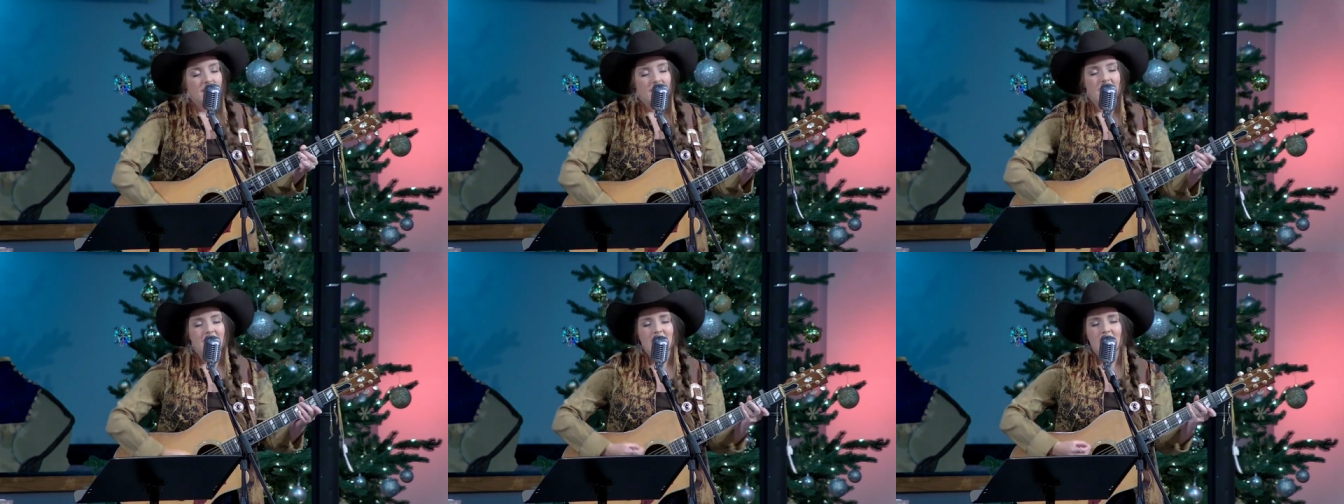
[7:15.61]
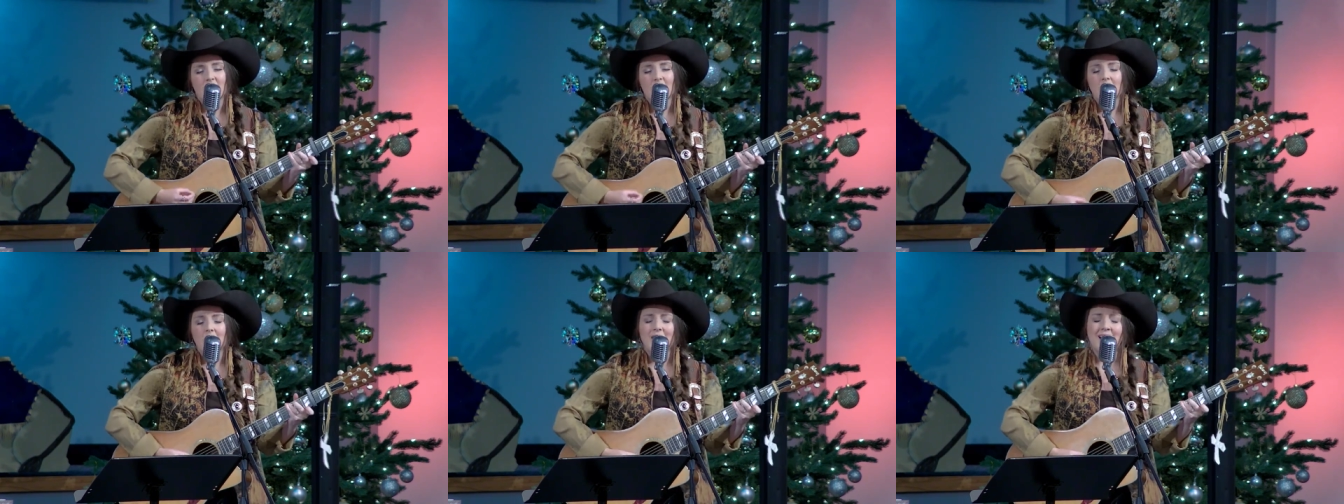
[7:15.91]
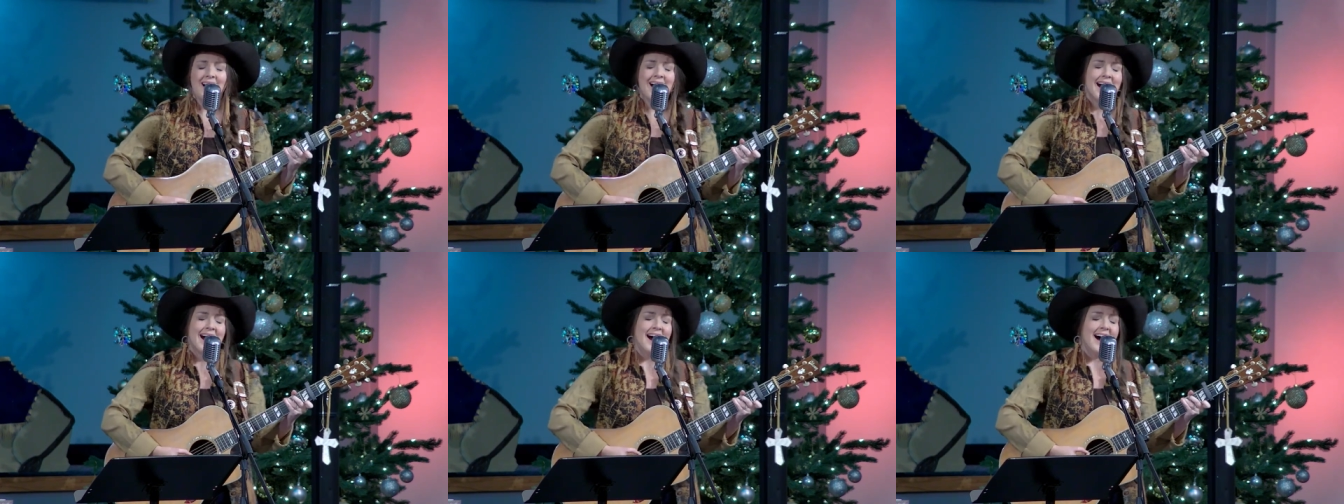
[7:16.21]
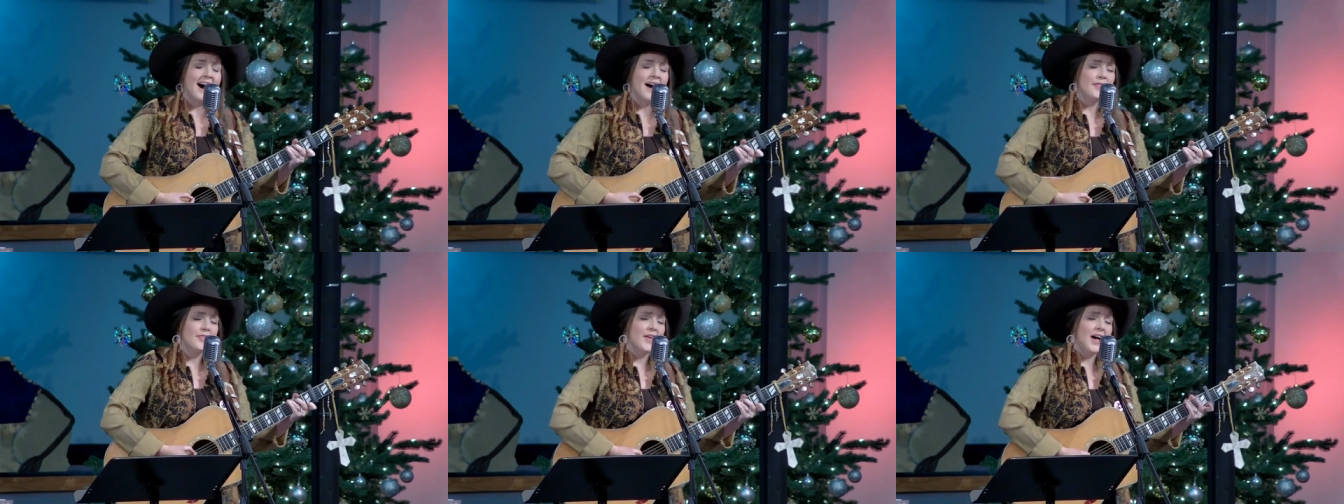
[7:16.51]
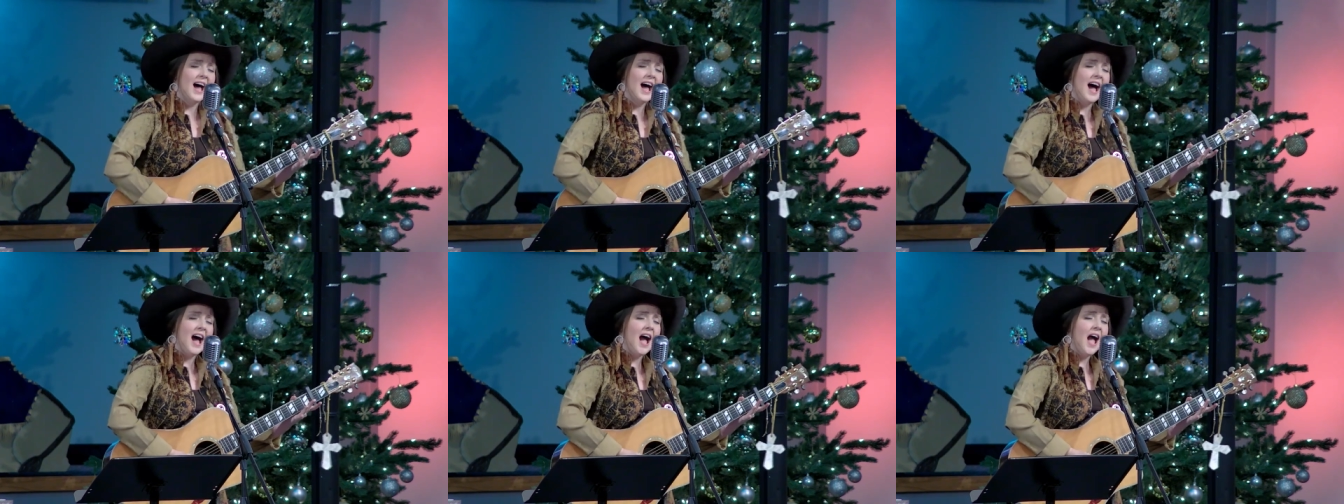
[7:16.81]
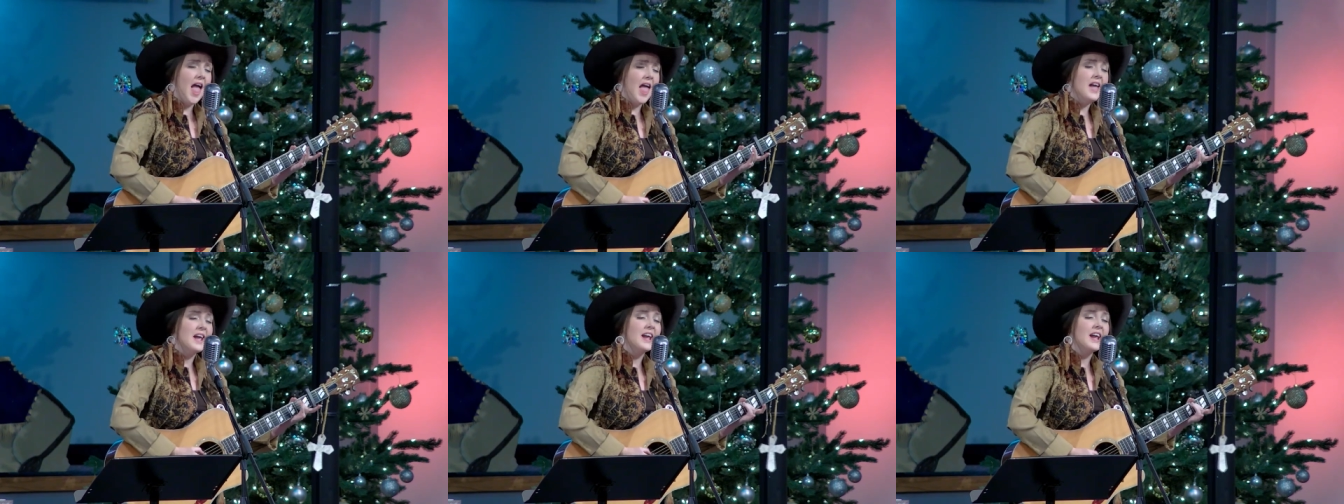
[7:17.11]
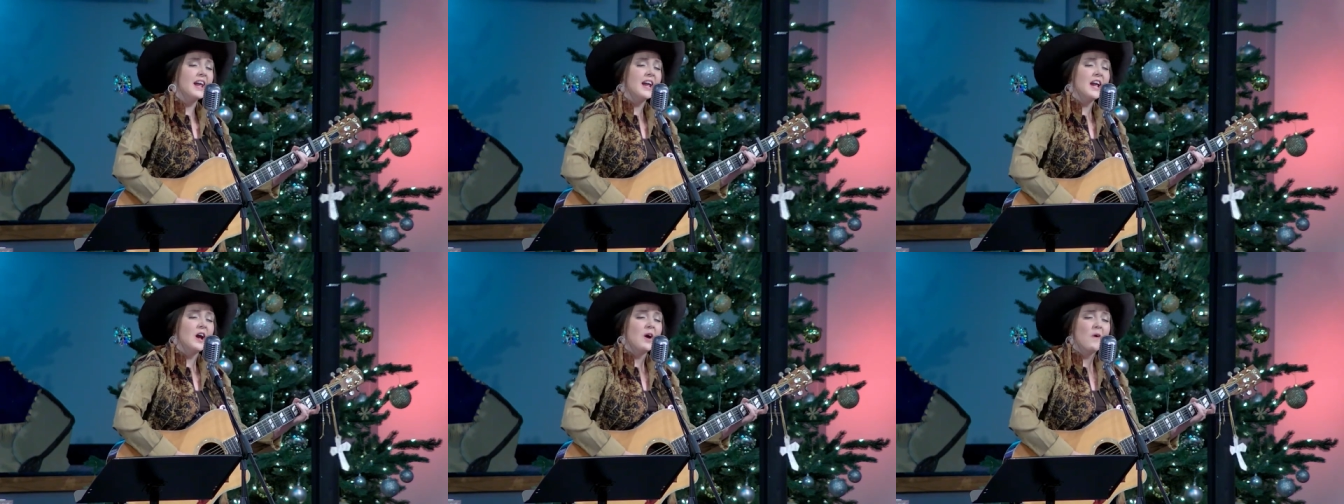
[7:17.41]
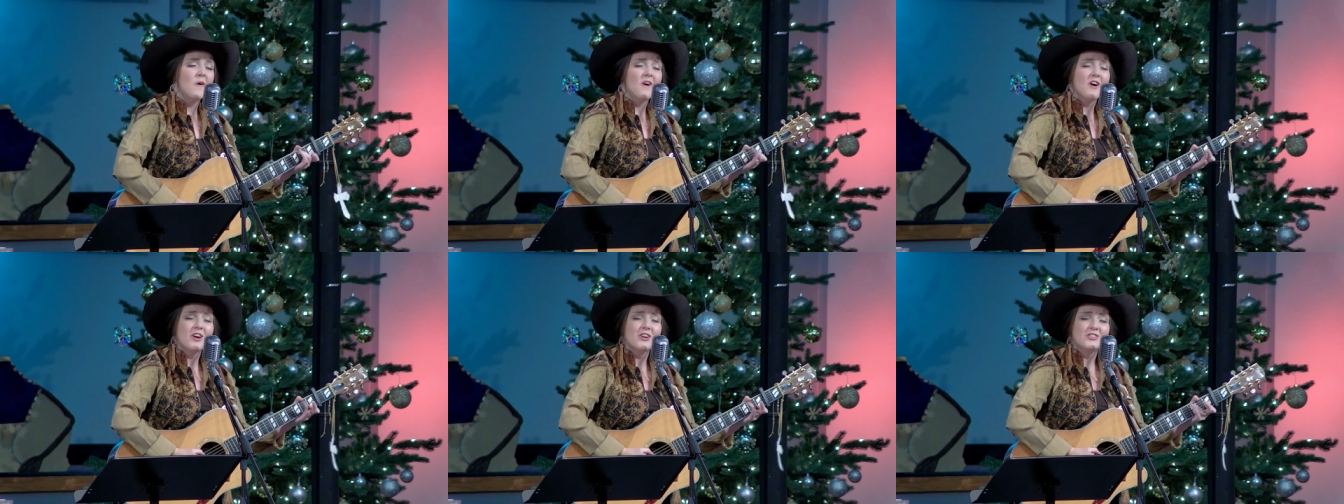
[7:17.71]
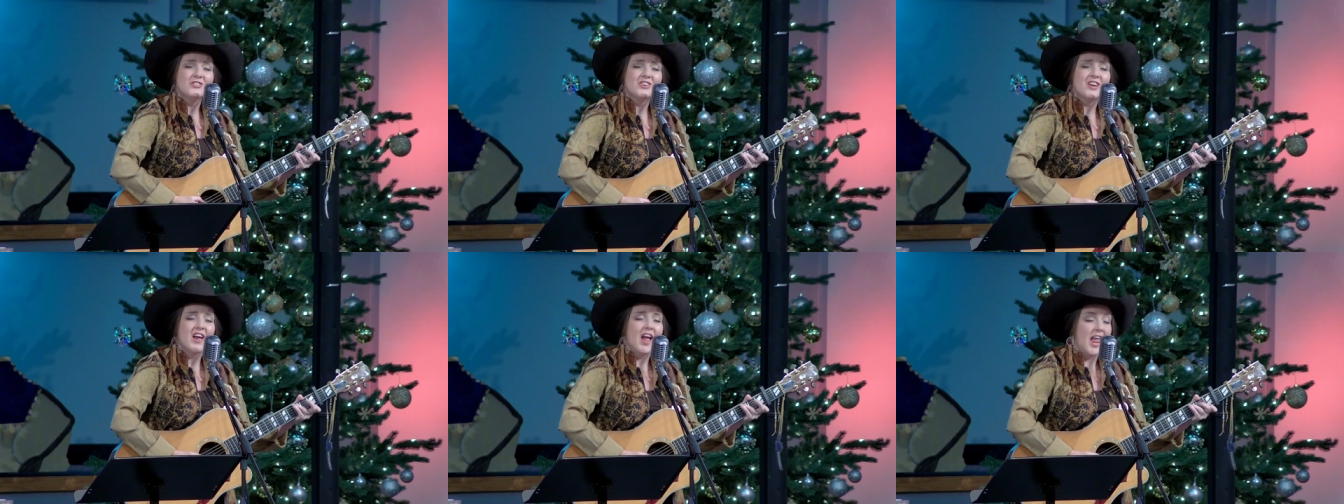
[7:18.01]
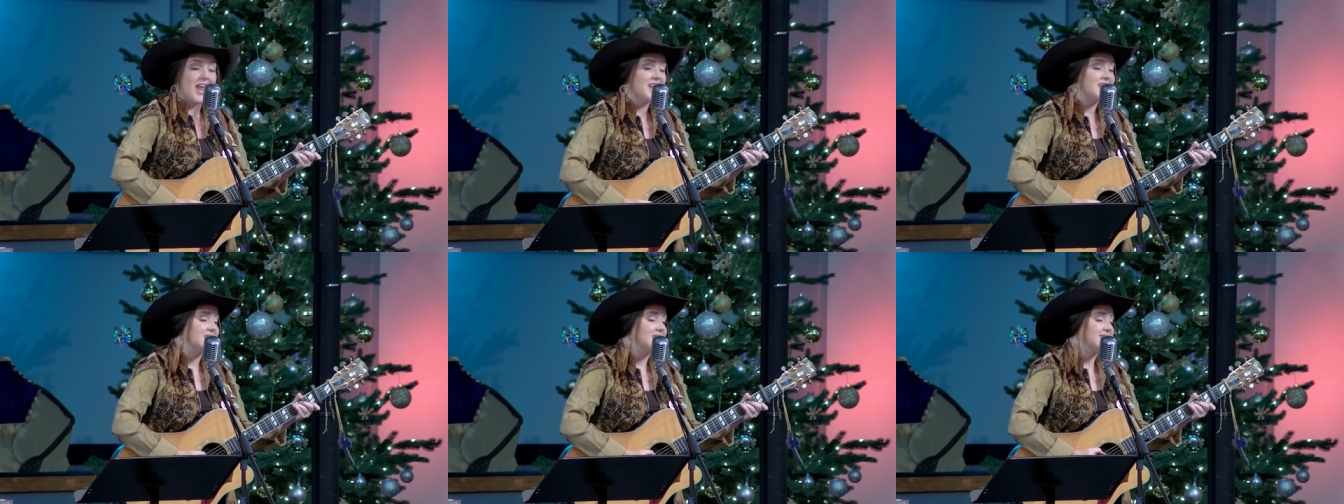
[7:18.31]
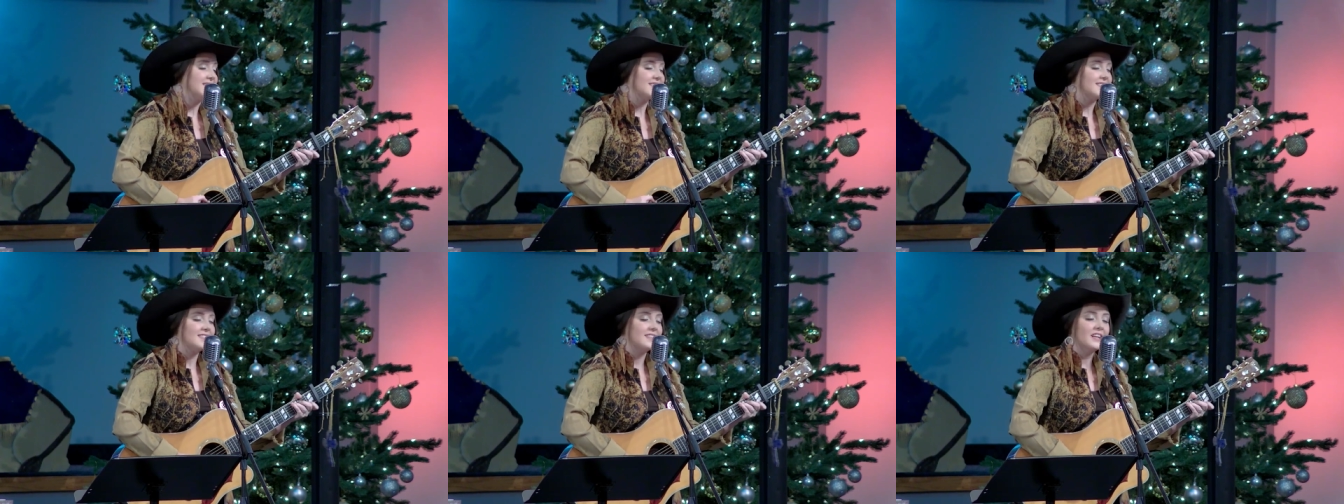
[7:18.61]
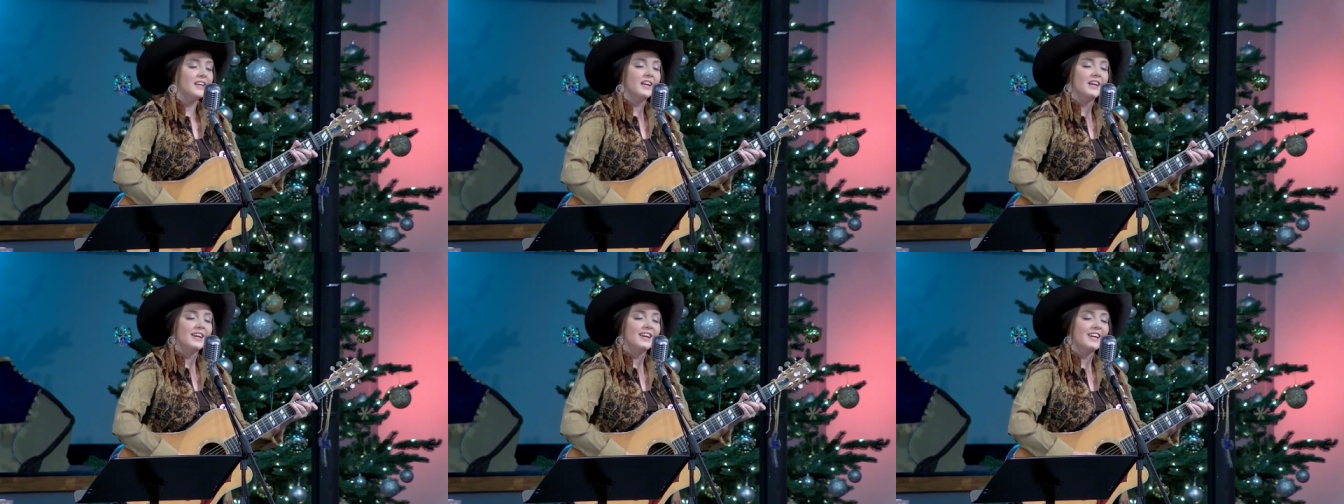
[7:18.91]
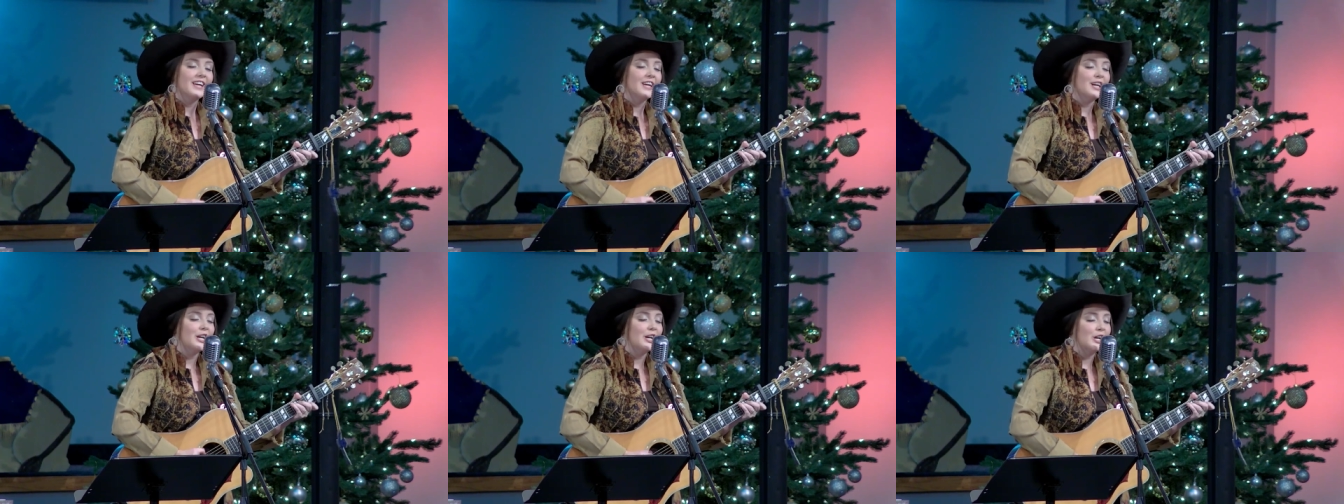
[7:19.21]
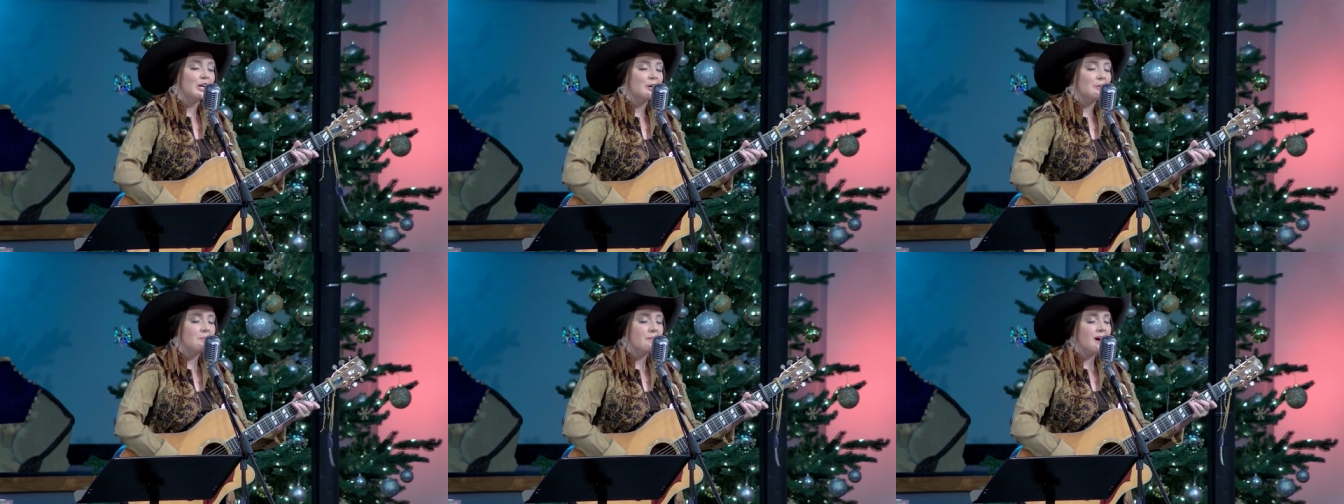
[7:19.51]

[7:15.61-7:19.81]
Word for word: and while they were dancing,